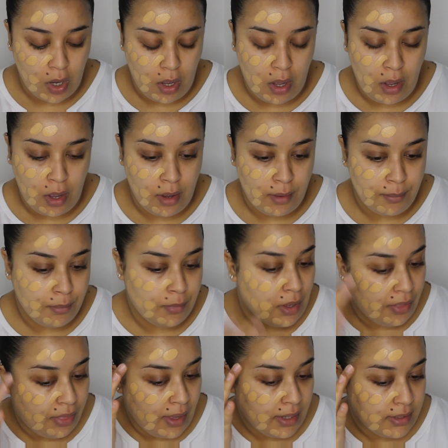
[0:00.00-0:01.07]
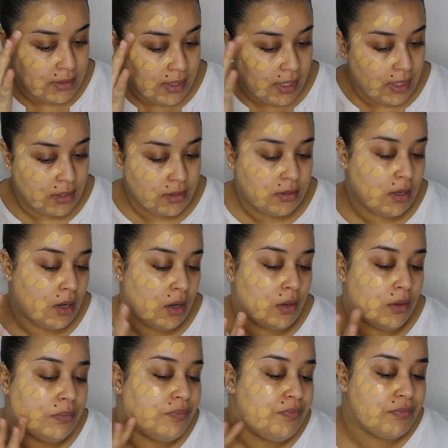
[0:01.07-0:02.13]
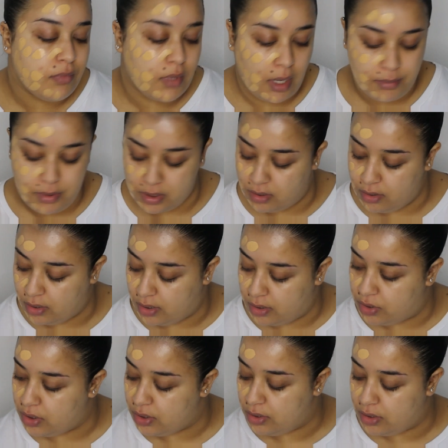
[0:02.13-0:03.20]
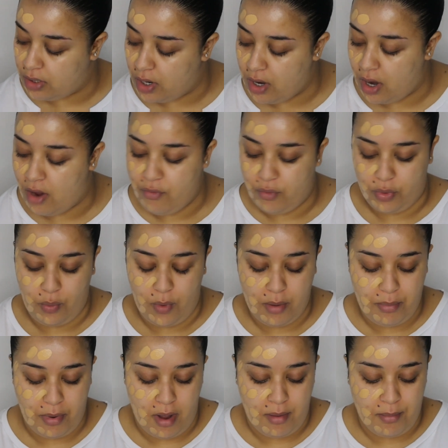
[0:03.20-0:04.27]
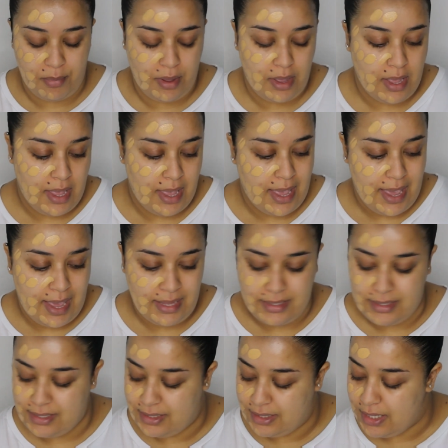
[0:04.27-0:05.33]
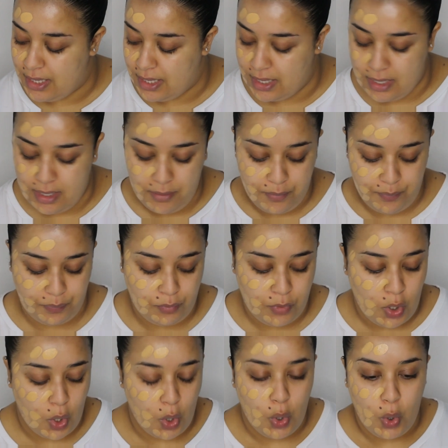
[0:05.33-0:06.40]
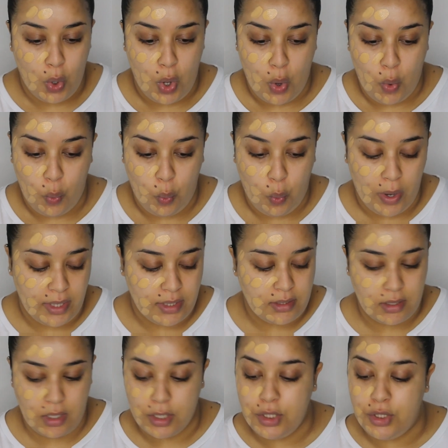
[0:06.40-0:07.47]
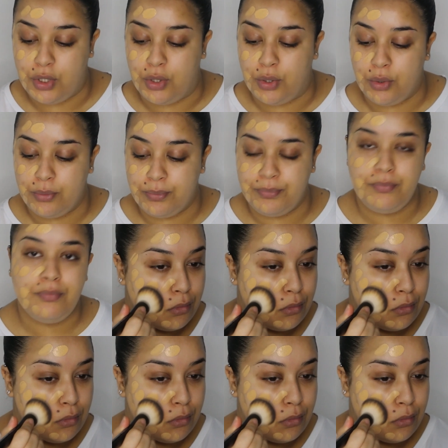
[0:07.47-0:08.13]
that day, so I'm still gonna just start off with one pump and see what it's gonna do.